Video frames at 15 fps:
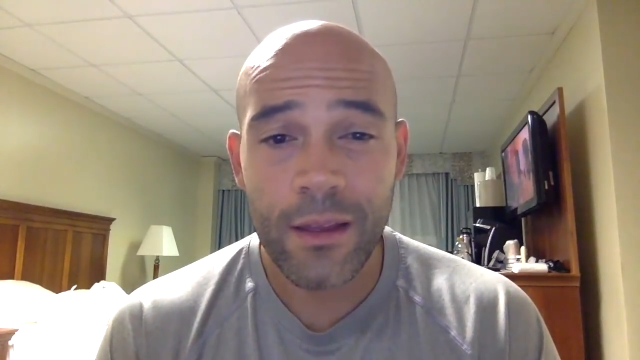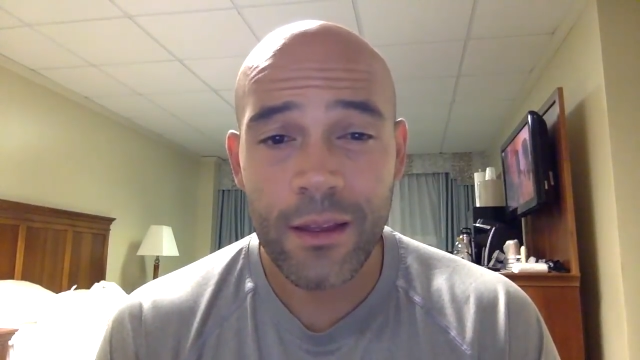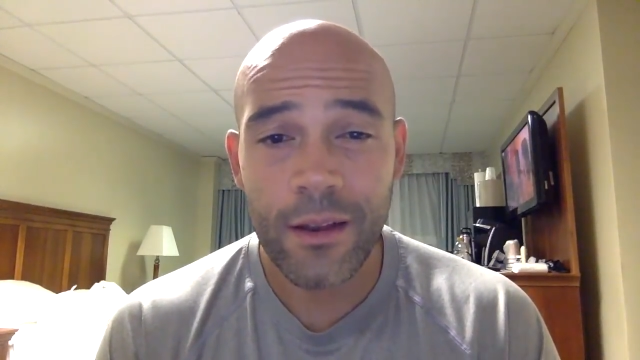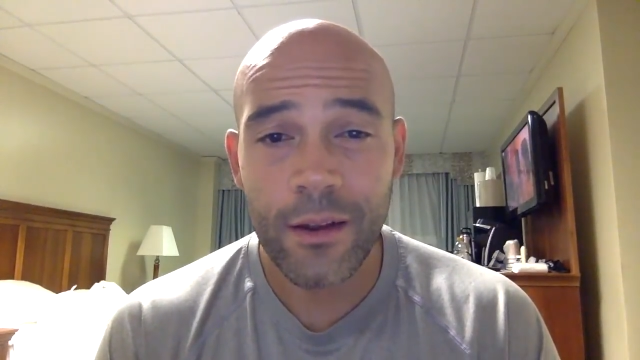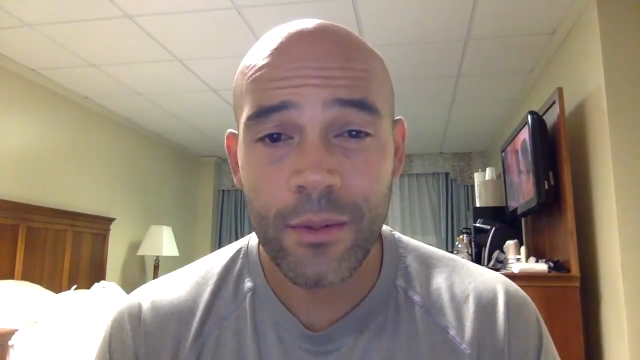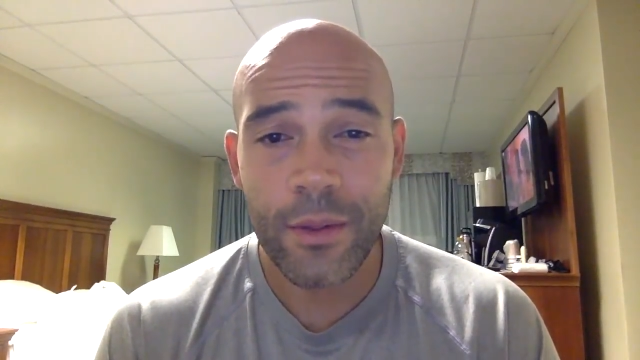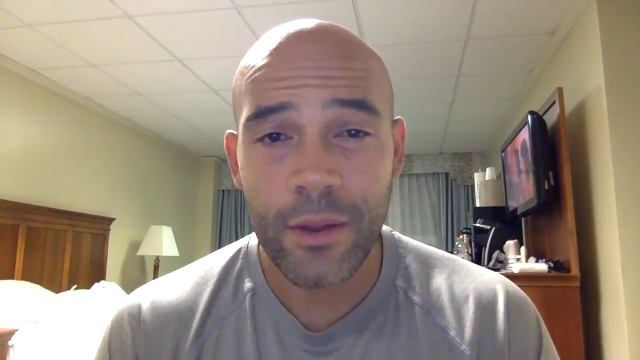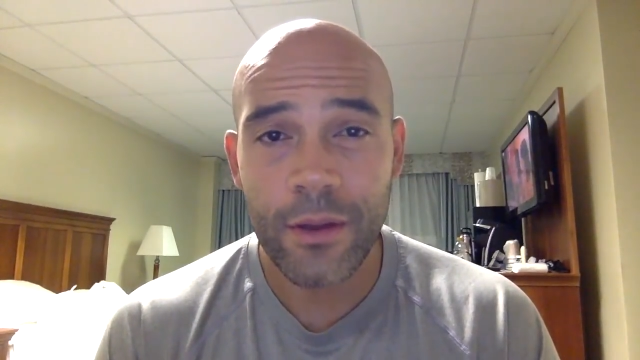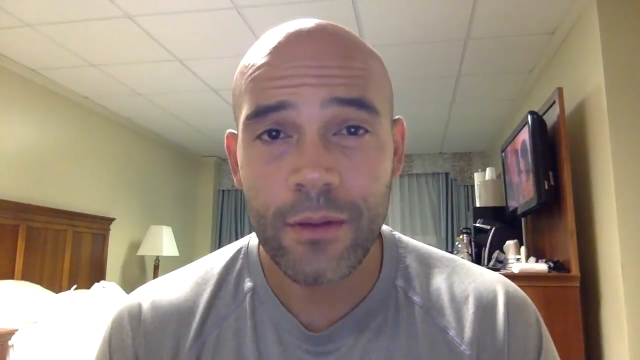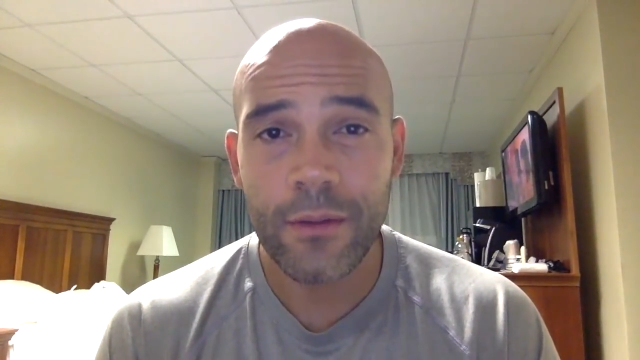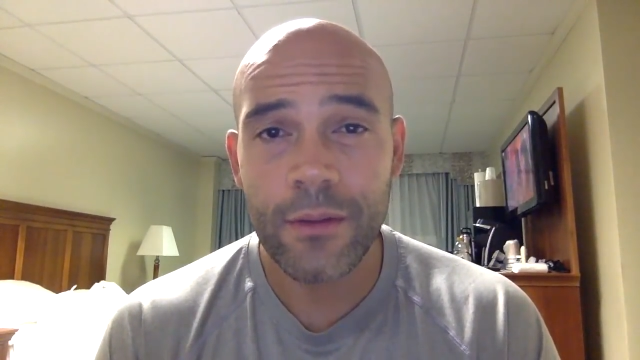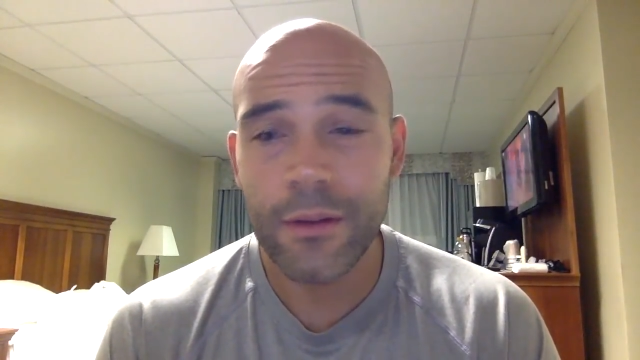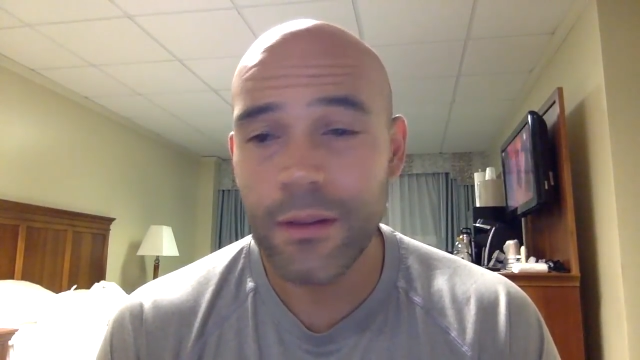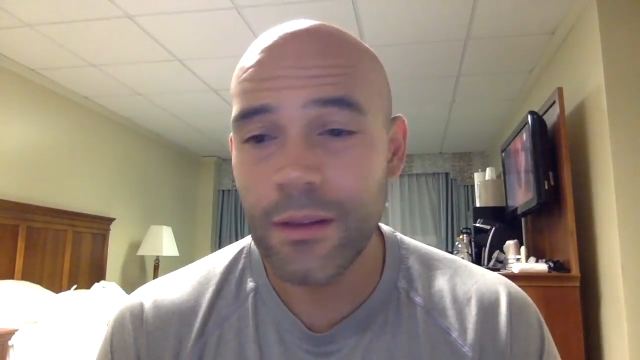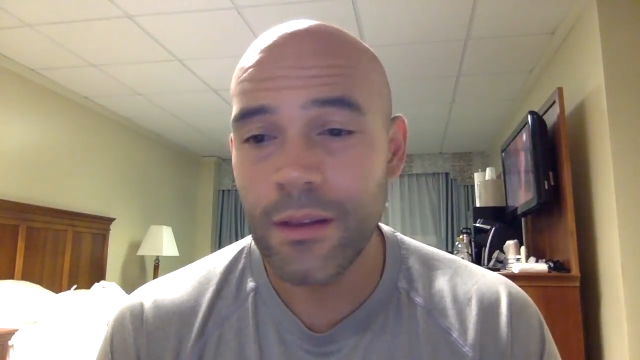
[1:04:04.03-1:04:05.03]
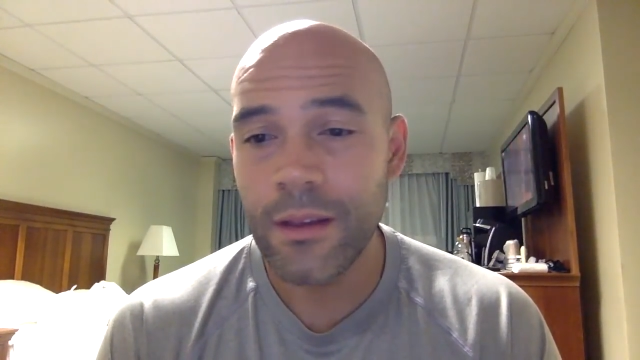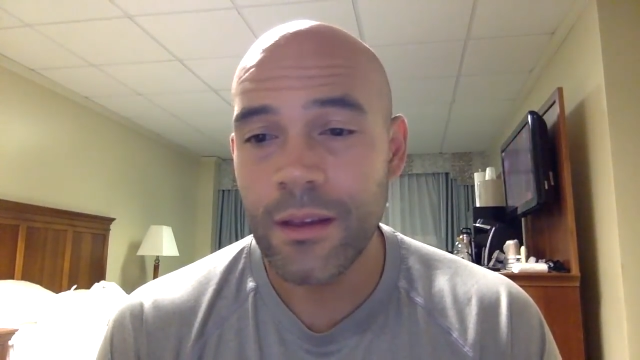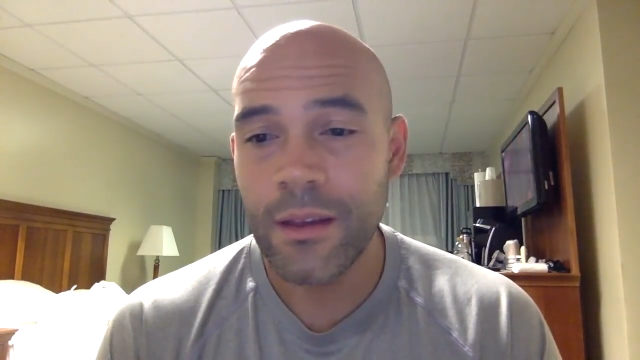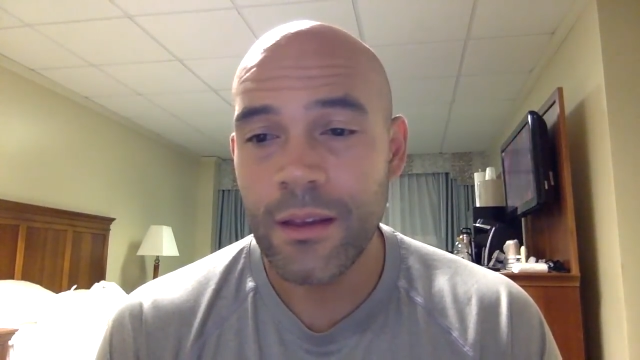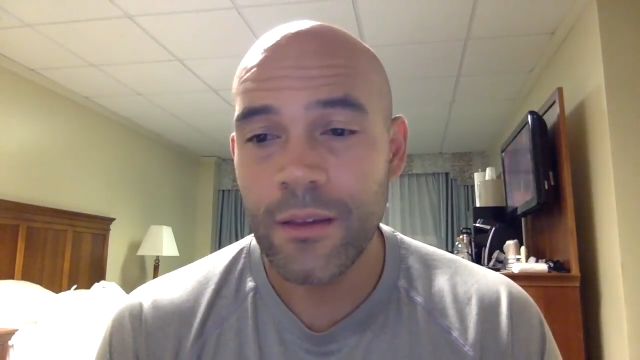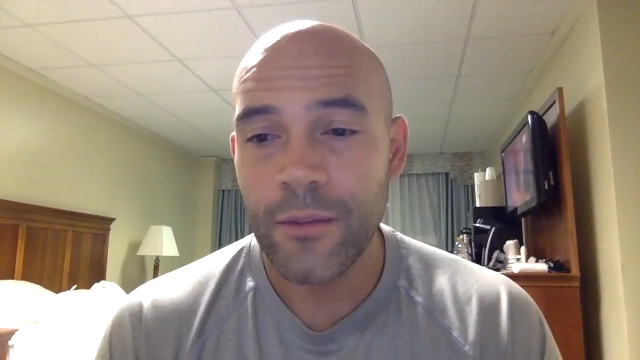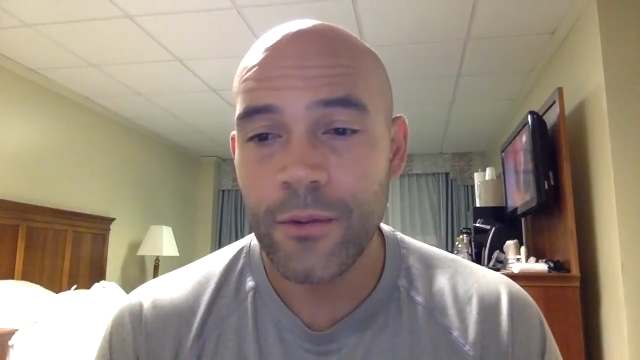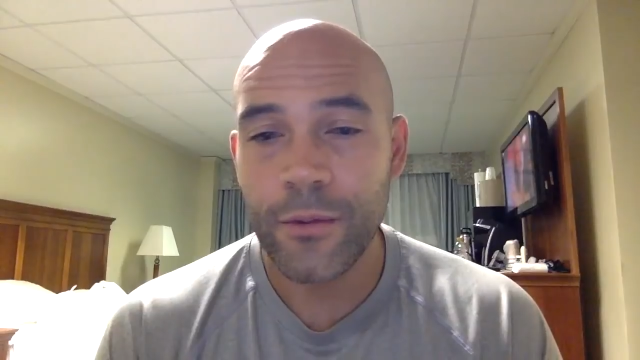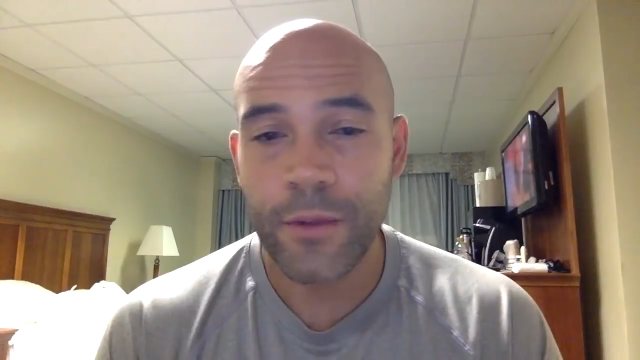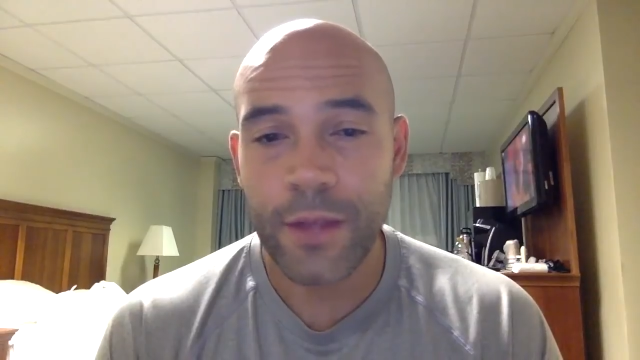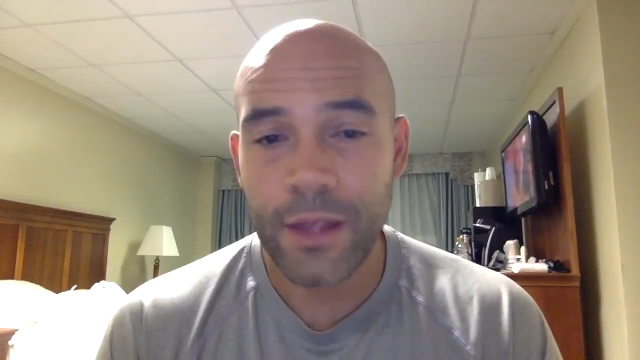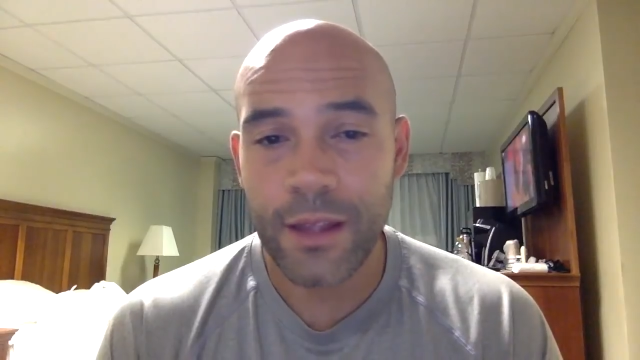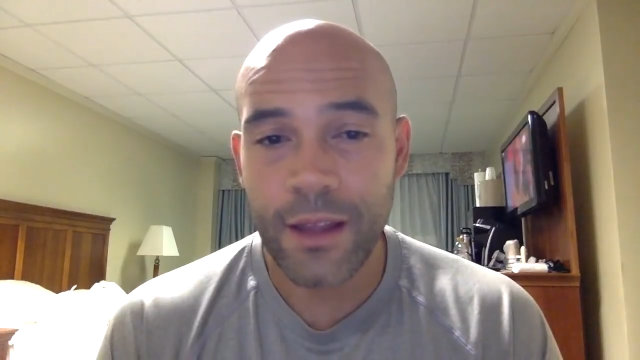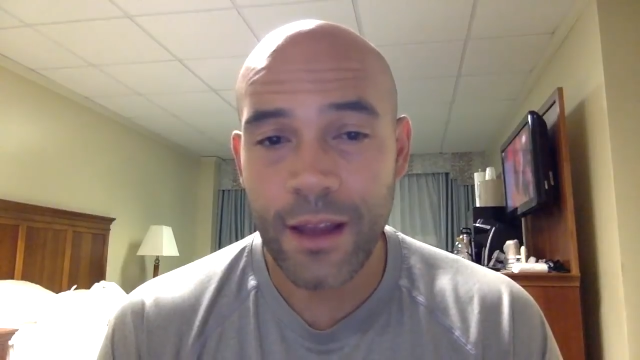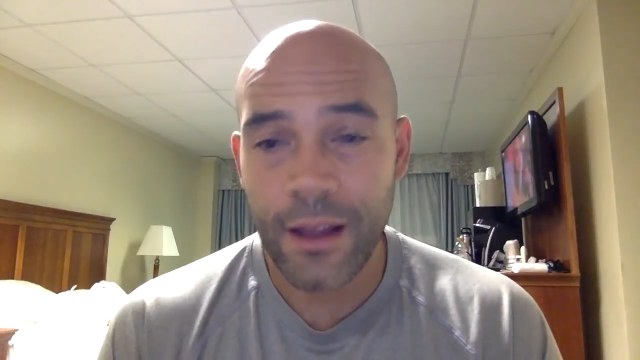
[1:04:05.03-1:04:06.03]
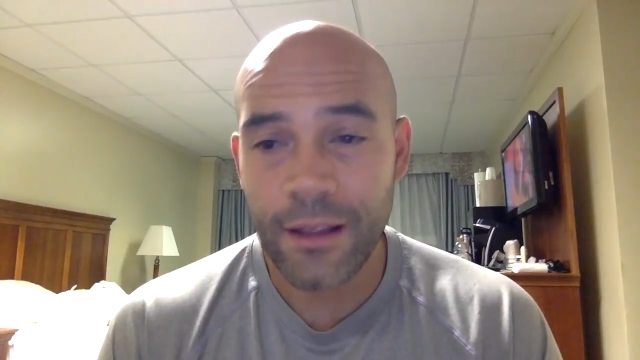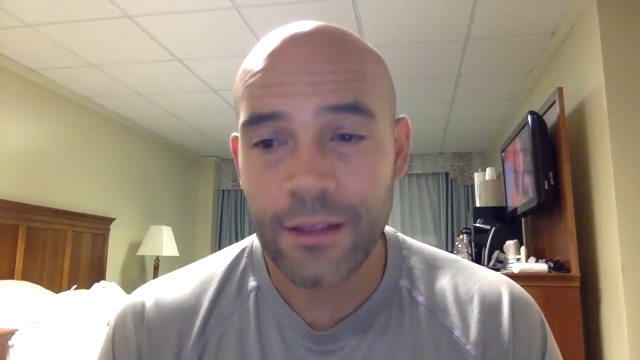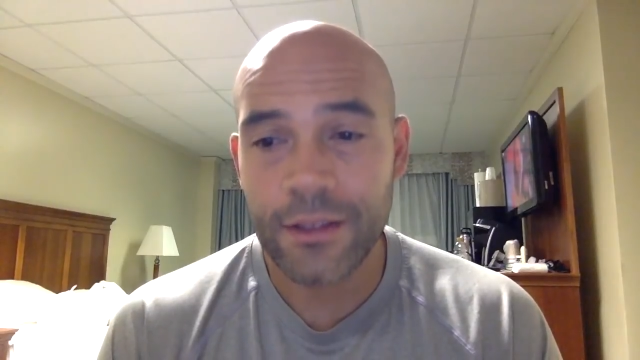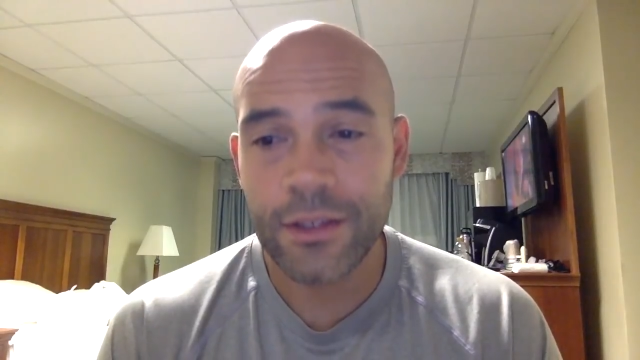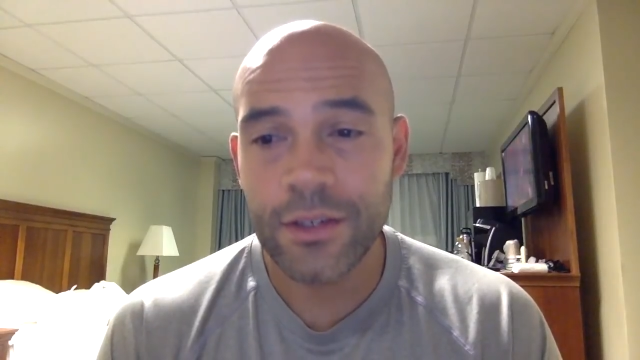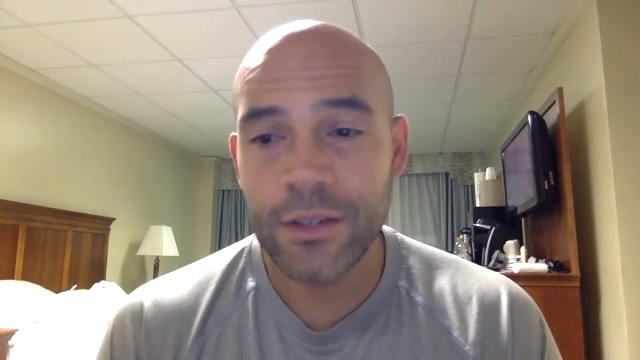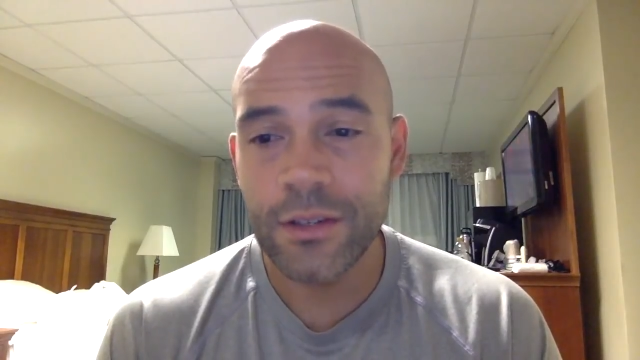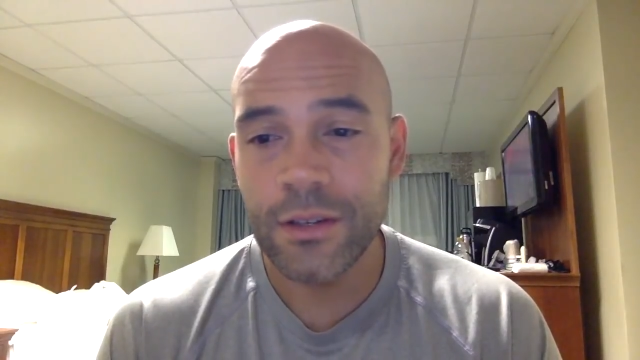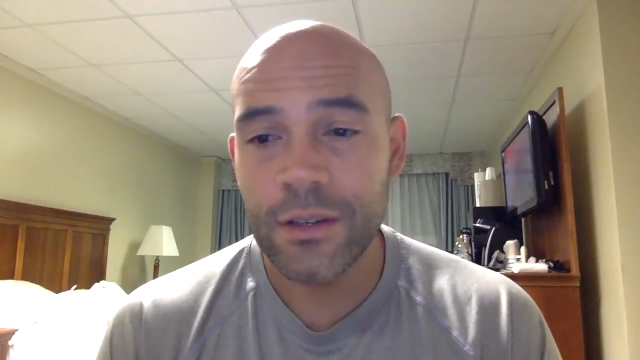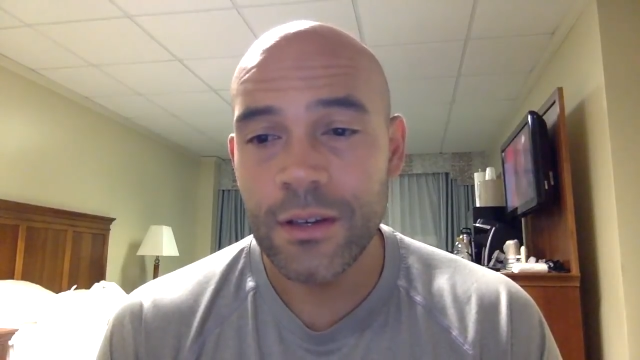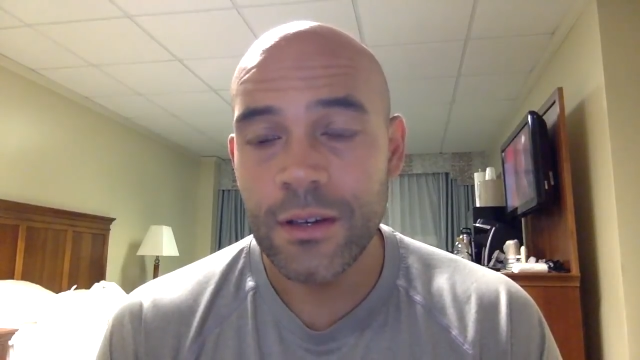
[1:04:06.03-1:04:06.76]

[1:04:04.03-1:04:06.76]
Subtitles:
An RPO? What are we in college?